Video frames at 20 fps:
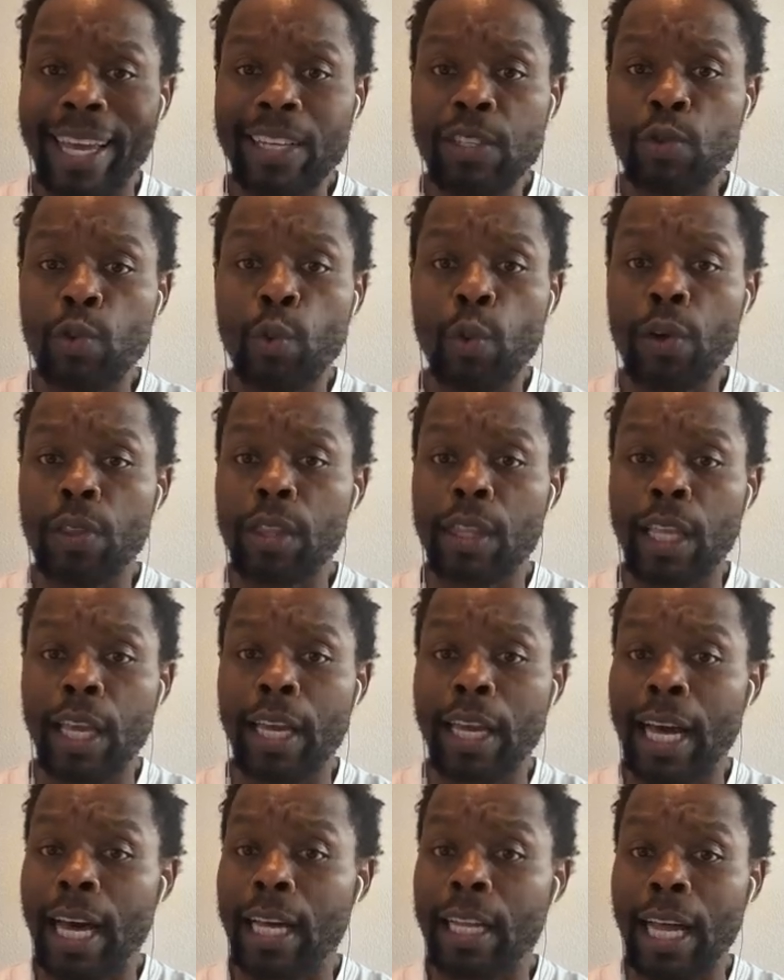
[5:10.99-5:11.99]
That's one
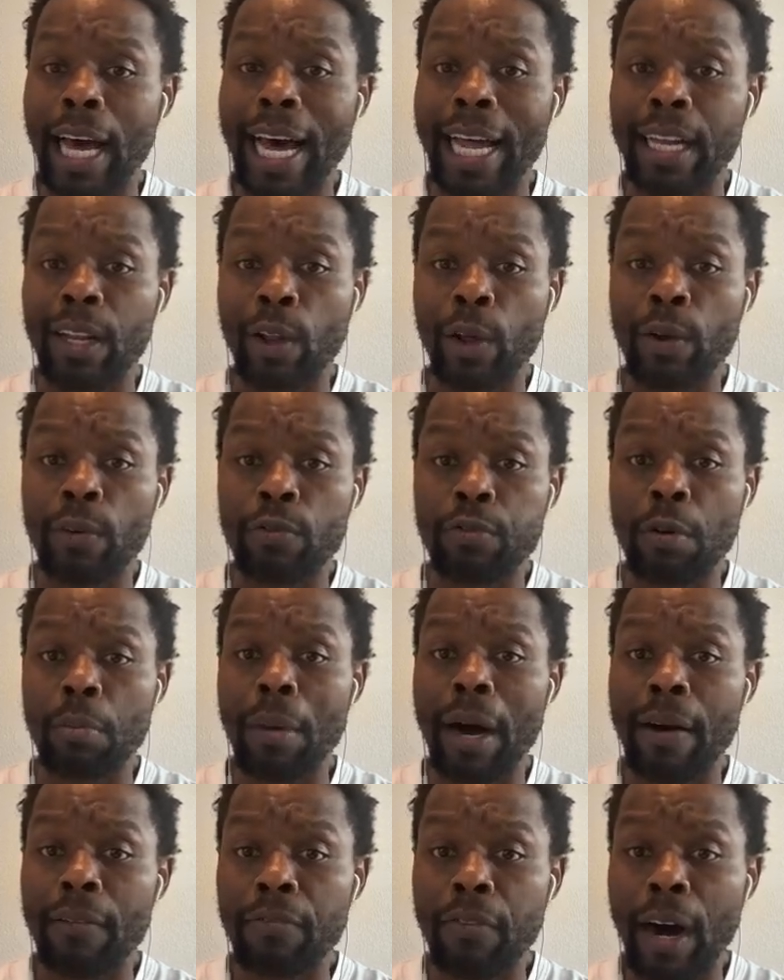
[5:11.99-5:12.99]
thing I, I learned from
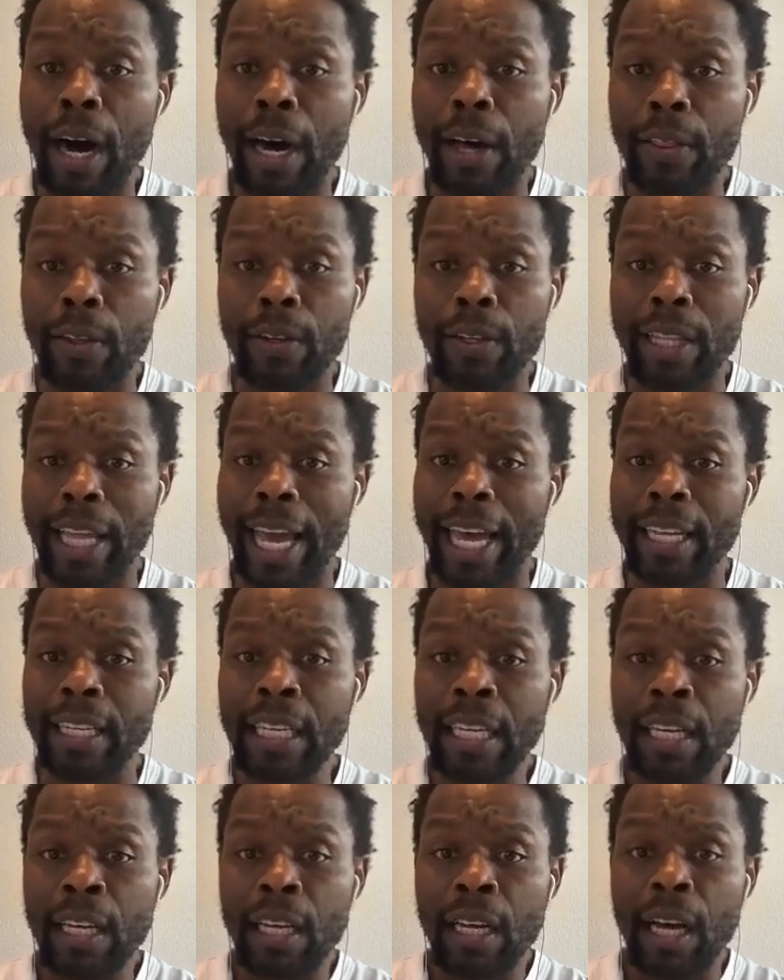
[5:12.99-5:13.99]
my father that
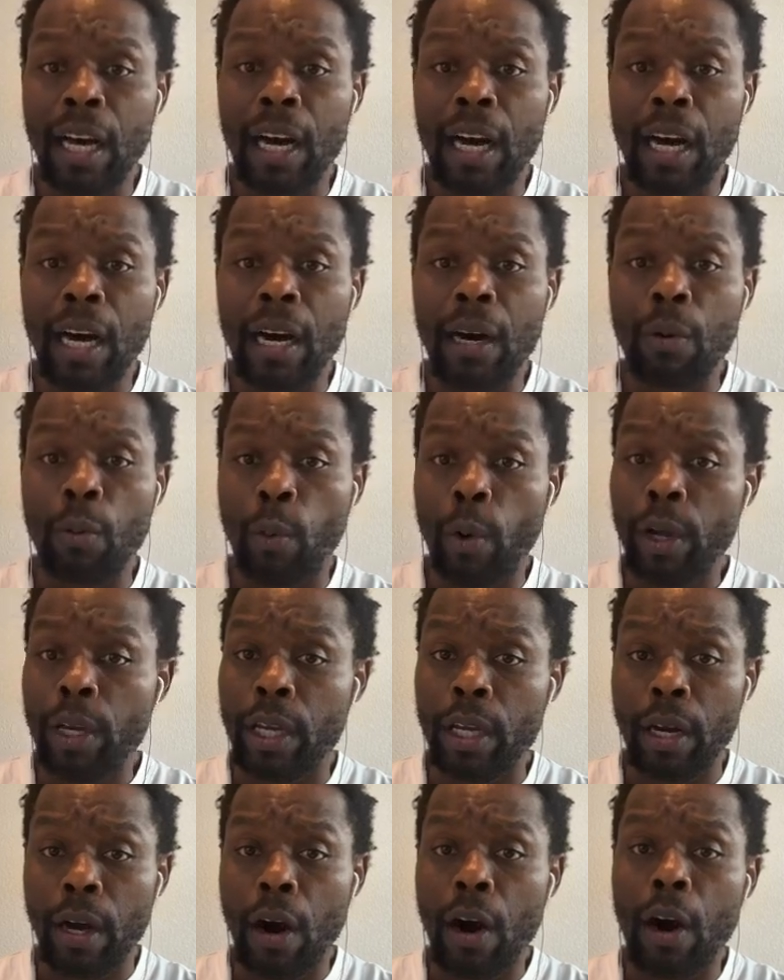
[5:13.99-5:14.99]
uh,
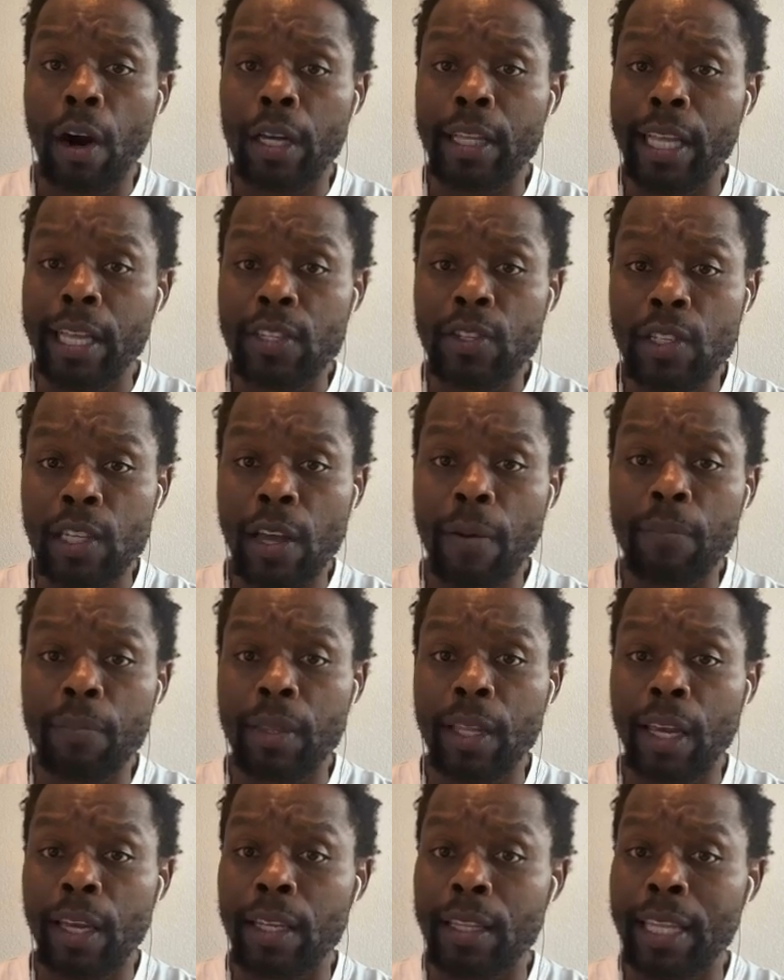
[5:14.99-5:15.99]
working hard. That's
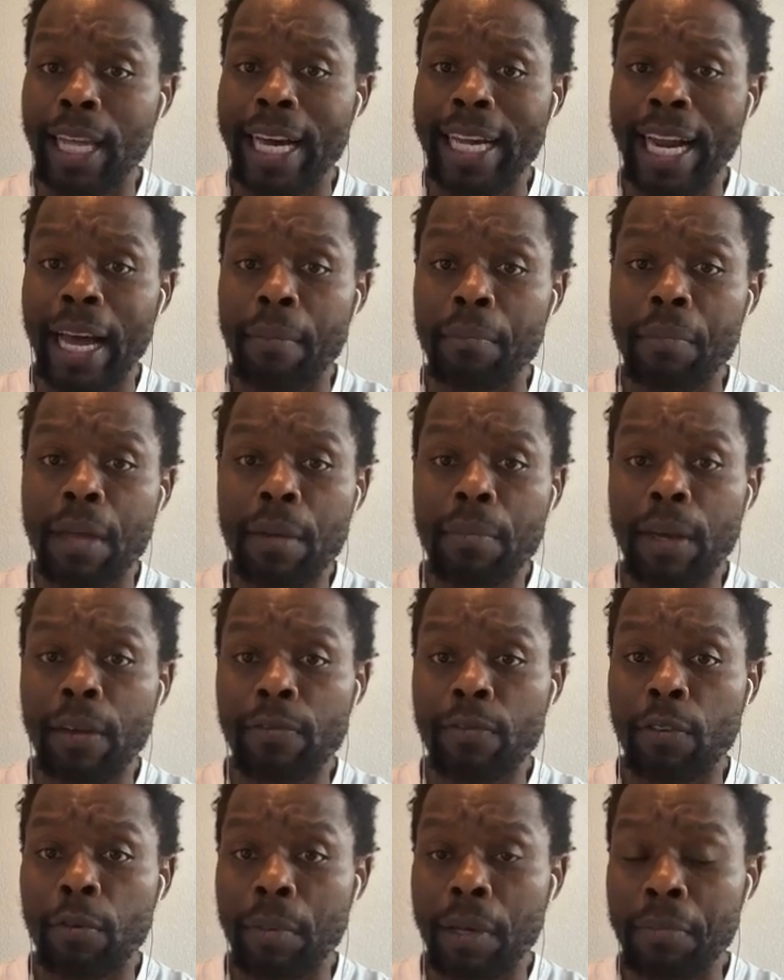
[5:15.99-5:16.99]
something that I
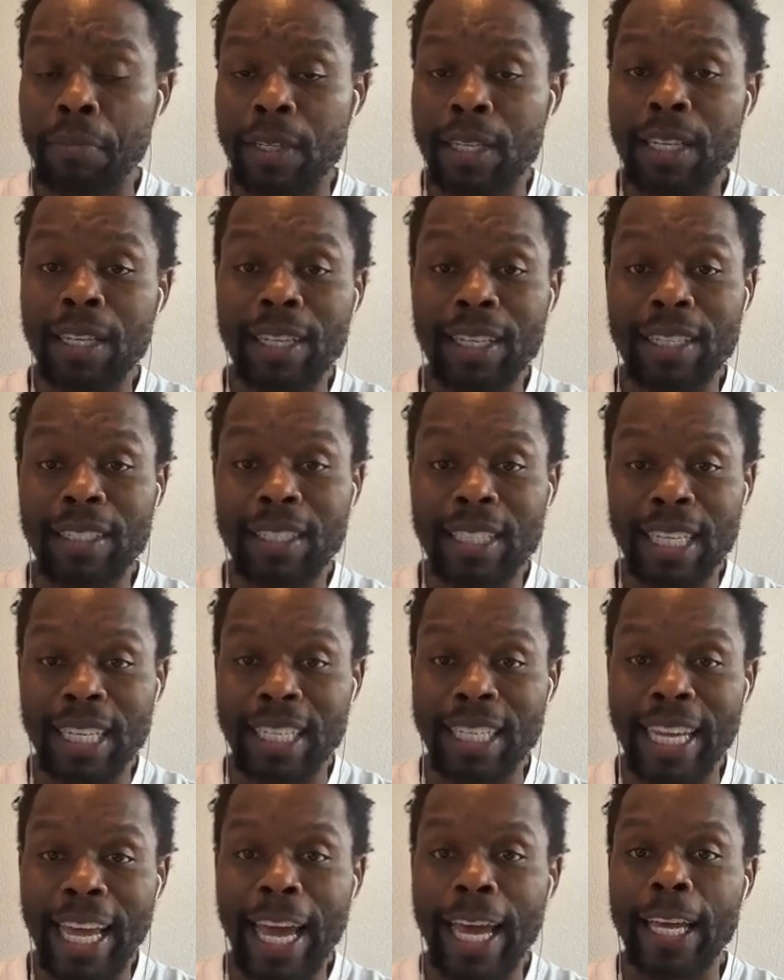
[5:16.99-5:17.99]
mimic from him till
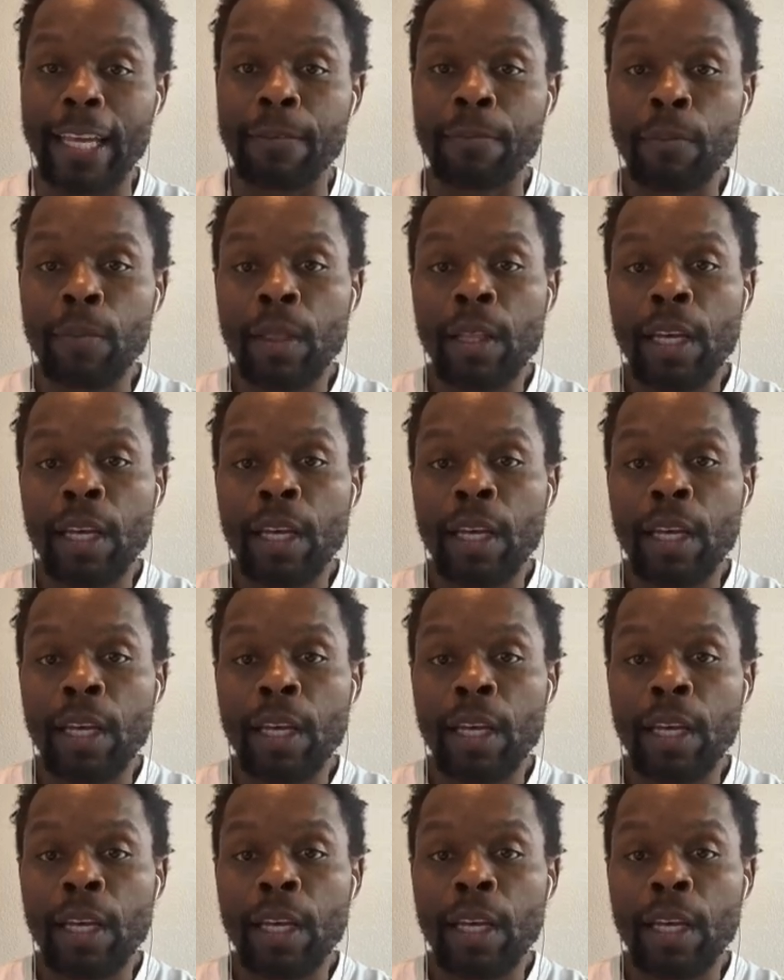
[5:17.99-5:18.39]
today.